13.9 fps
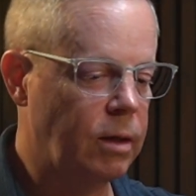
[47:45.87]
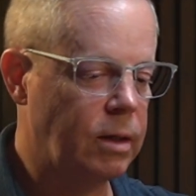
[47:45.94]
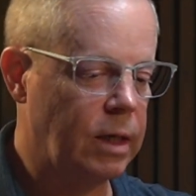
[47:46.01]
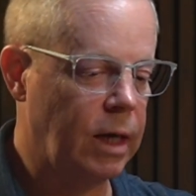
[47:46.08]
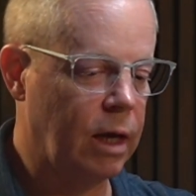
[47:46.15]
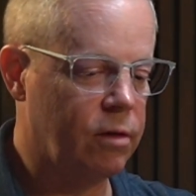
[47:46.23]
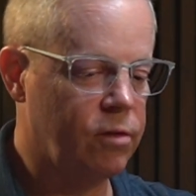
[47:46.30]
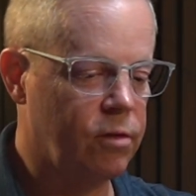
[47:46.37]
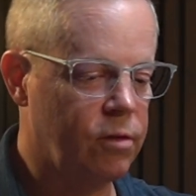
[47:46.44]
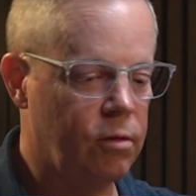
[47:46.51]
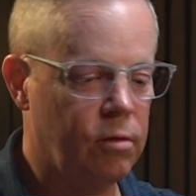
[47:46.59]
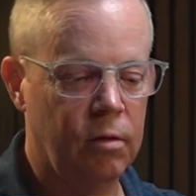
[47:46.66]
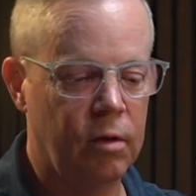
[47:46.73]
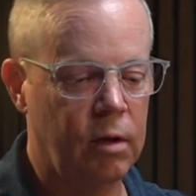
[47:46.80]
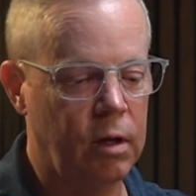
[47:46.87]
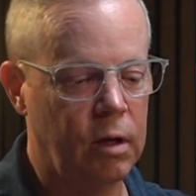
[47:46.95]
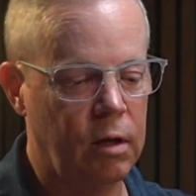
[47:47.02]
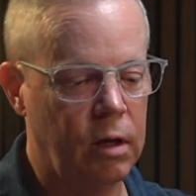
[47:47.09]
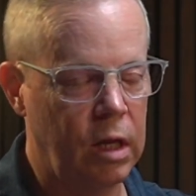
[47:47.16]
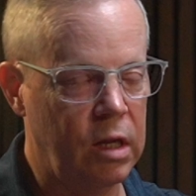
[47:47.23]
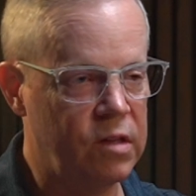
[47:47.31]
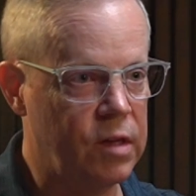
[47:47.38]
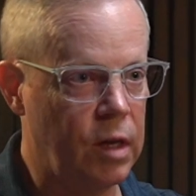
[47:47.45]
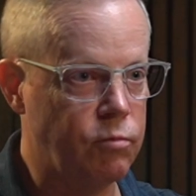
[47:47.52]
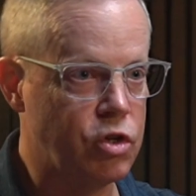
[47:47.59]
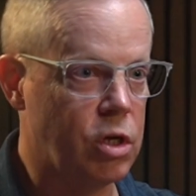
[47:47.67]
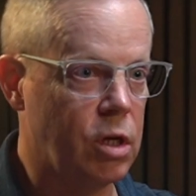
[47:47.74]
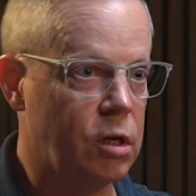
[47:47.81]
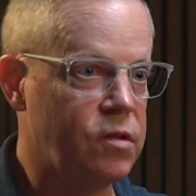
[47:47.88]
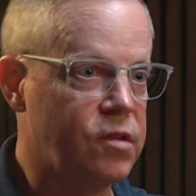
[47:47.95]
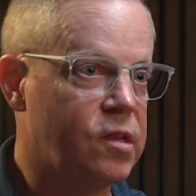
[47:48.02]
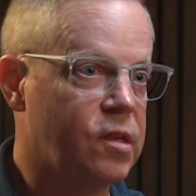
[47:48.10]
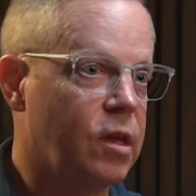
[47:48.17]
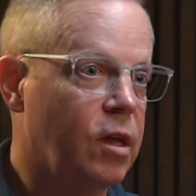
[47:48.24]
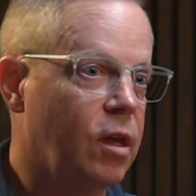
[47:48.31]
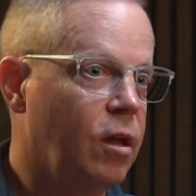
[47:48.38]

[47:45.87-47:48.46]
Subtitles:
tax exemptions,